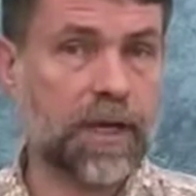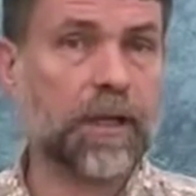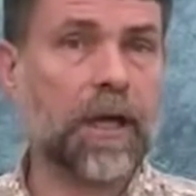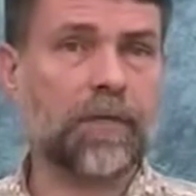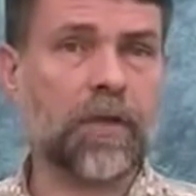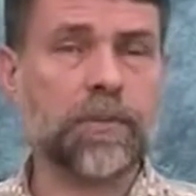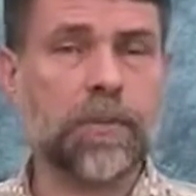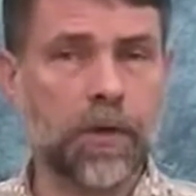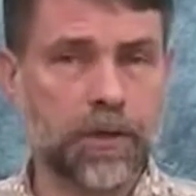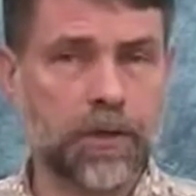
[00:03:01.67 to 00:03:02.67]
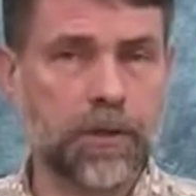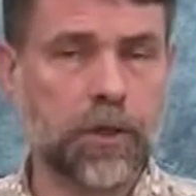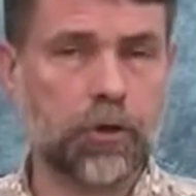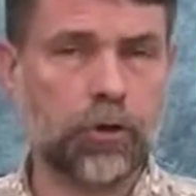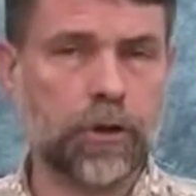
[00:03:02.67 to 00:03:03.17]
who has had a lot of experience in
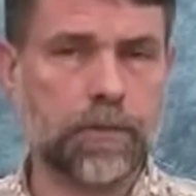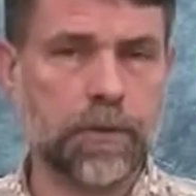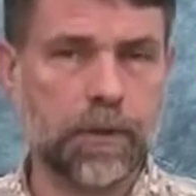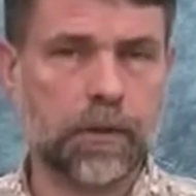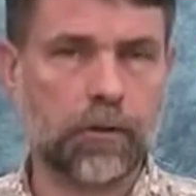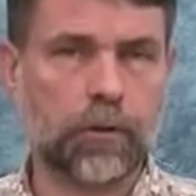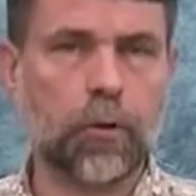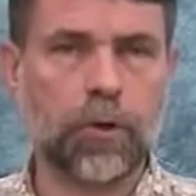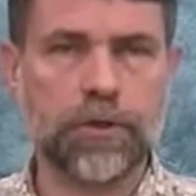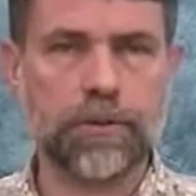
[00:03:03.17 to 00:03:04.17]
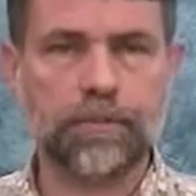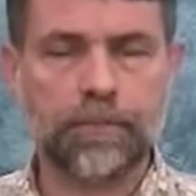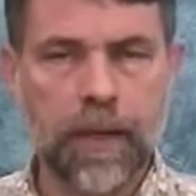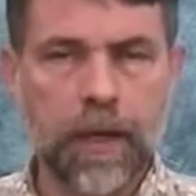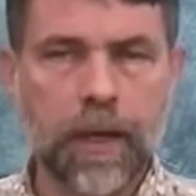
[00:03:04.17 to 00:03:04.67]
teaching this particular course.
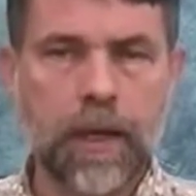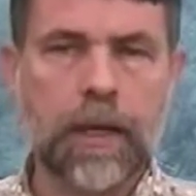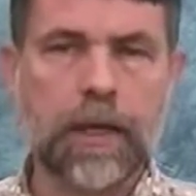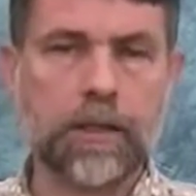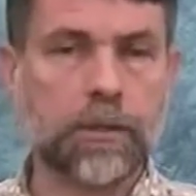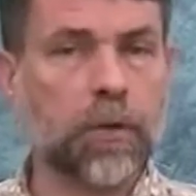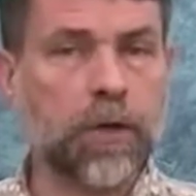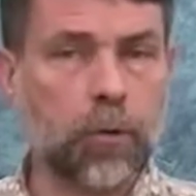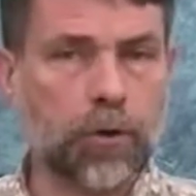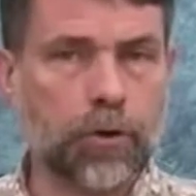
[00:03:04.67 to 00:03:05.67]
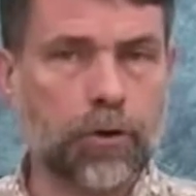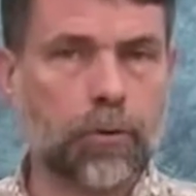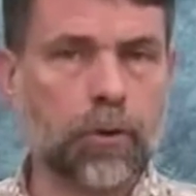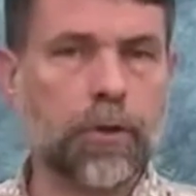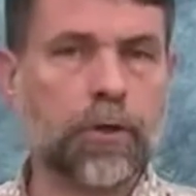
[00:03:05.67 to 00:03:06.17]
In the spring quarter,
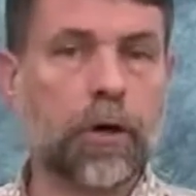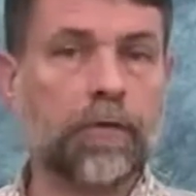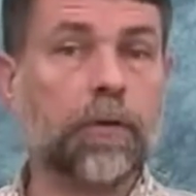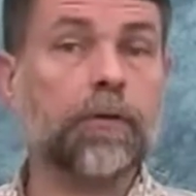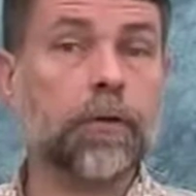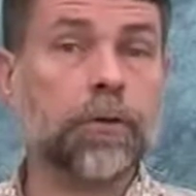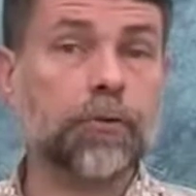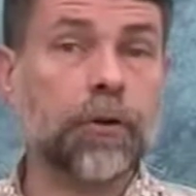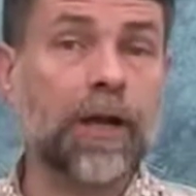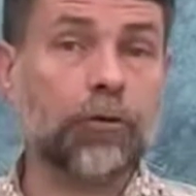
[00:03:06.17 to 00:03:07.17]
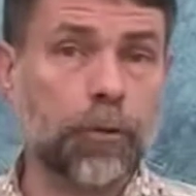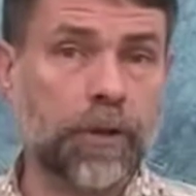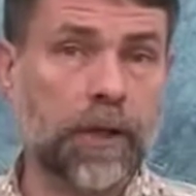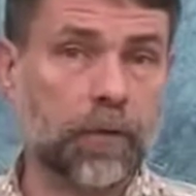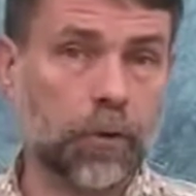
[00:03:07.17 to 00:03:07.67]
we're going to offer the first
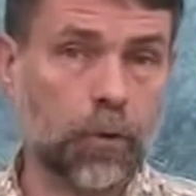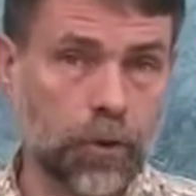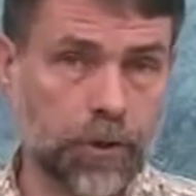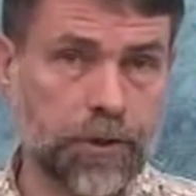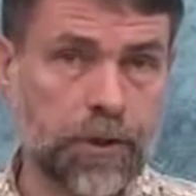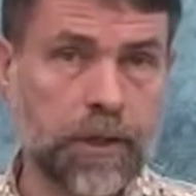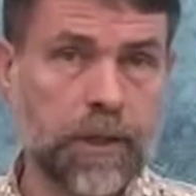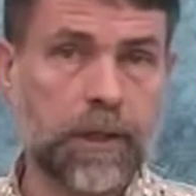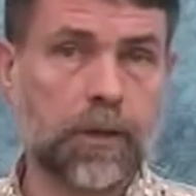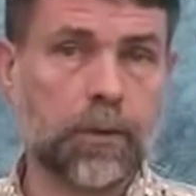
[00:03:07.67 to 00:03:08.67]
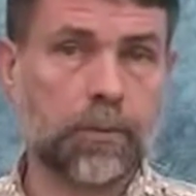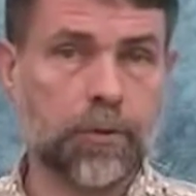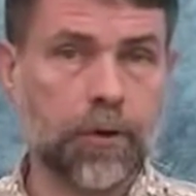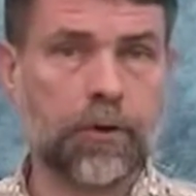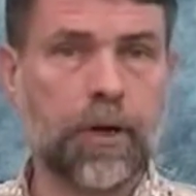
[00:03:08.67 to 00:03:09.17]
graduate level course in our
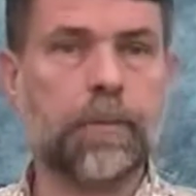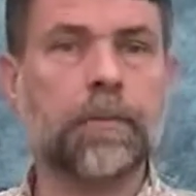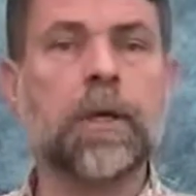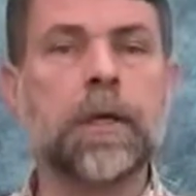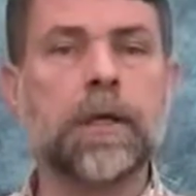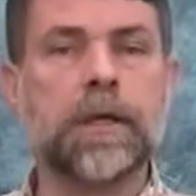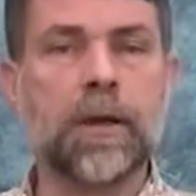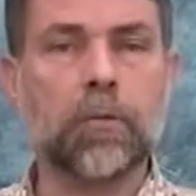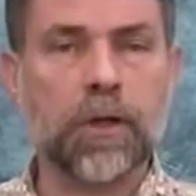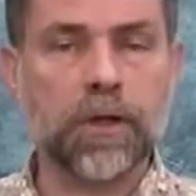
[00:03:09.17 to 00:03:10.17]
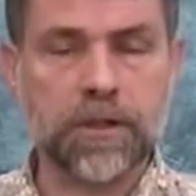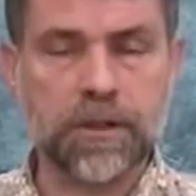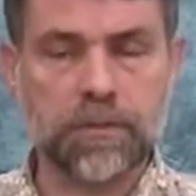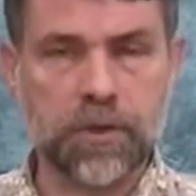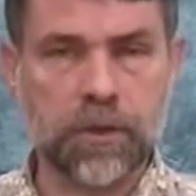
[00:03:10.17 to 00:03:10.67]
program, Network and
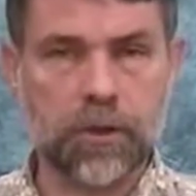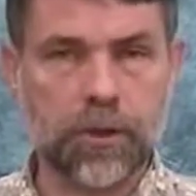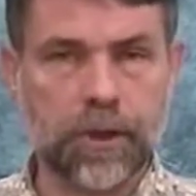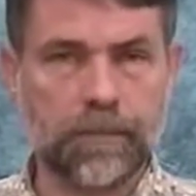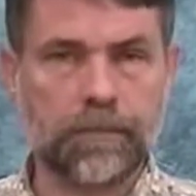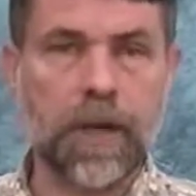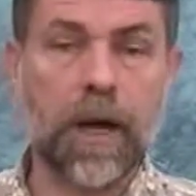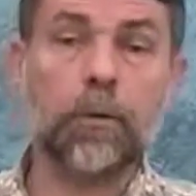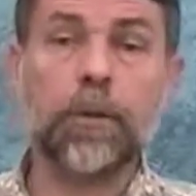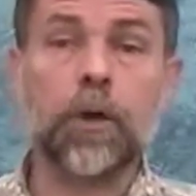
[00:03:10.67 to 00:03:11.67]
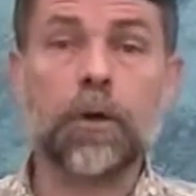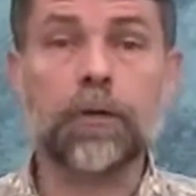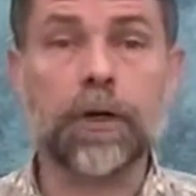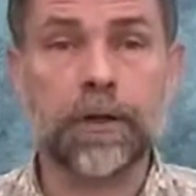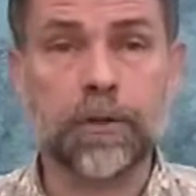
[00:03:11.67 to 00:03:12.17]
System Security. I will be
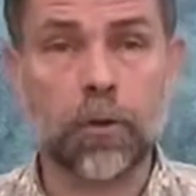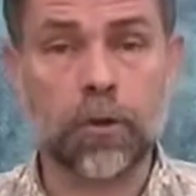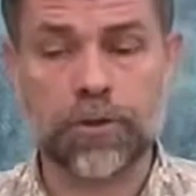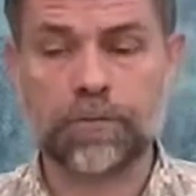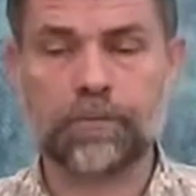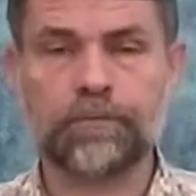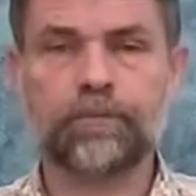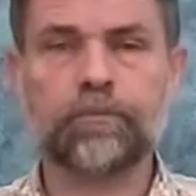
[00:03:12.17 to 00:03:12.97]
offering this course.